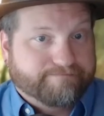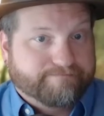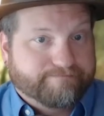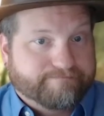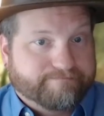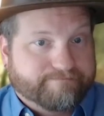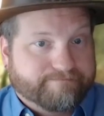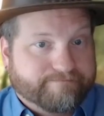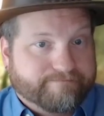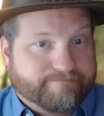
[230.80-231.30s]

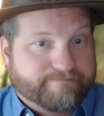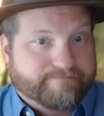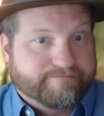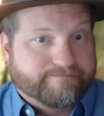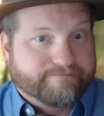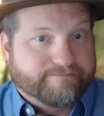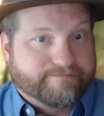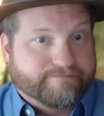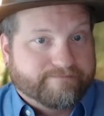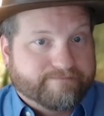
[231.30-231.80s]

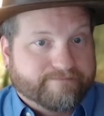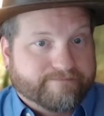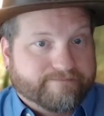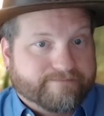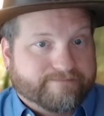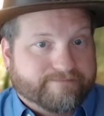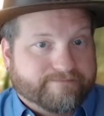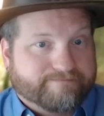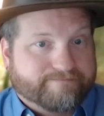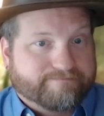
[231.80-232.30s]

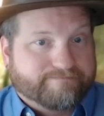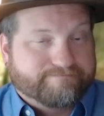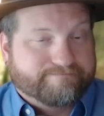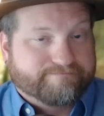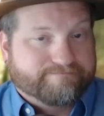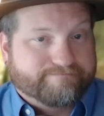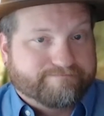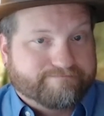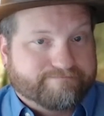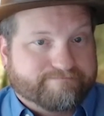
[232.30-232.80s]

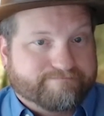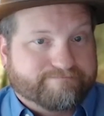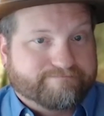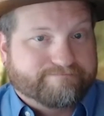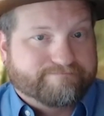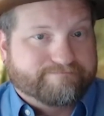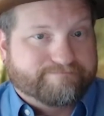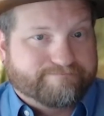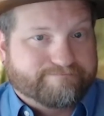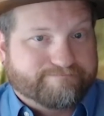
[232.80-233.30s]

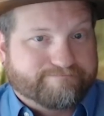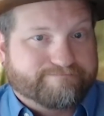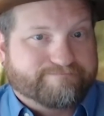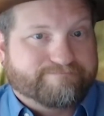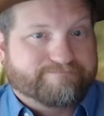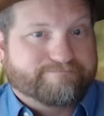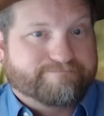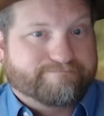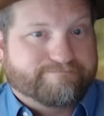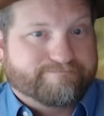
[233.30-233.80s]

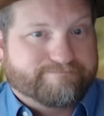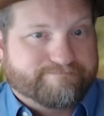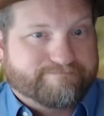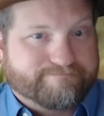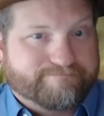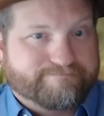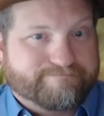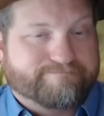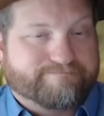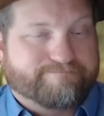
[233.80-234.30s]

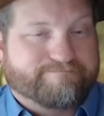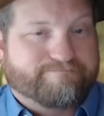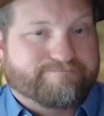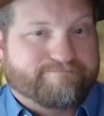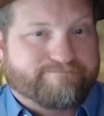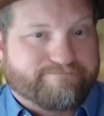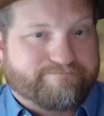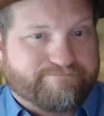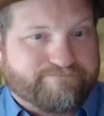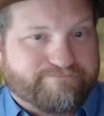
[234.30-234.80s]

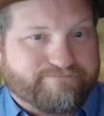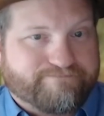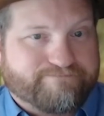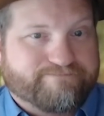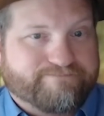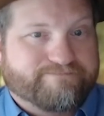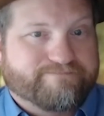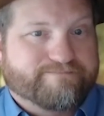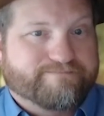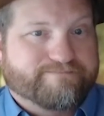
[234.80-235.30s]

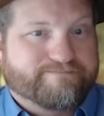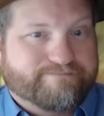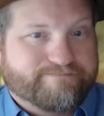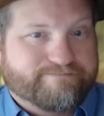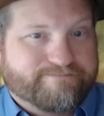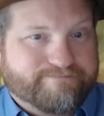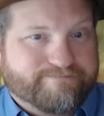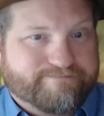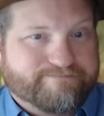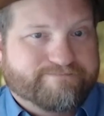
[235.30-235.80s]

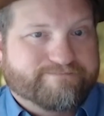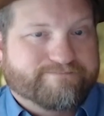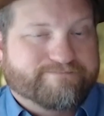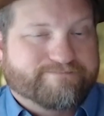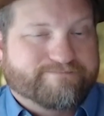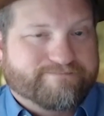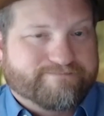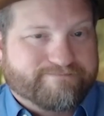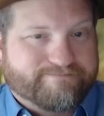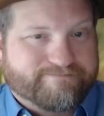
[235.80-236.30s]

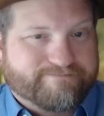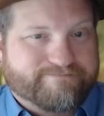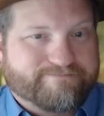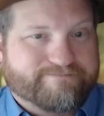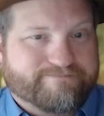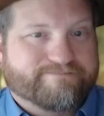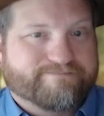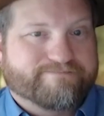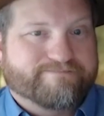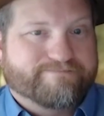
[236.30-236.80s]

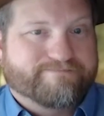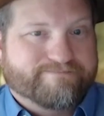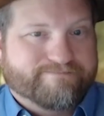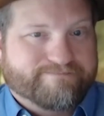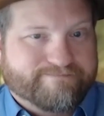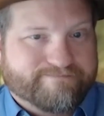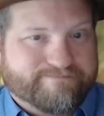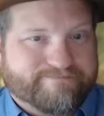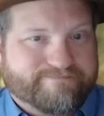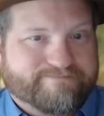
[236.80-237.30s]

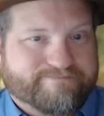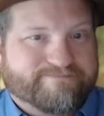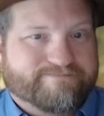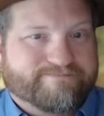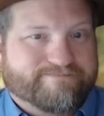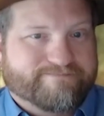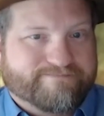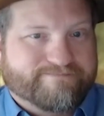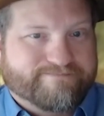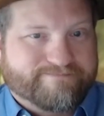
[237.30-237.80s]

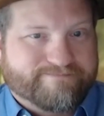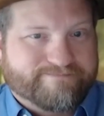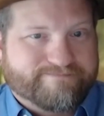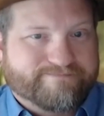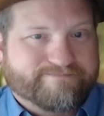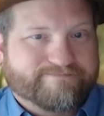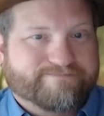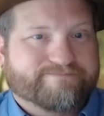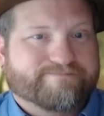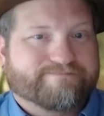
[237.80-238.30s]

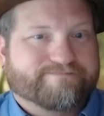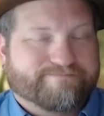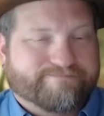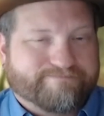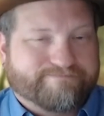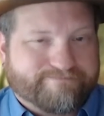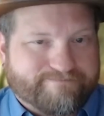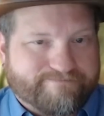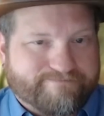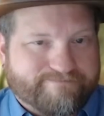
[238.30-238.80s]
(not speaking)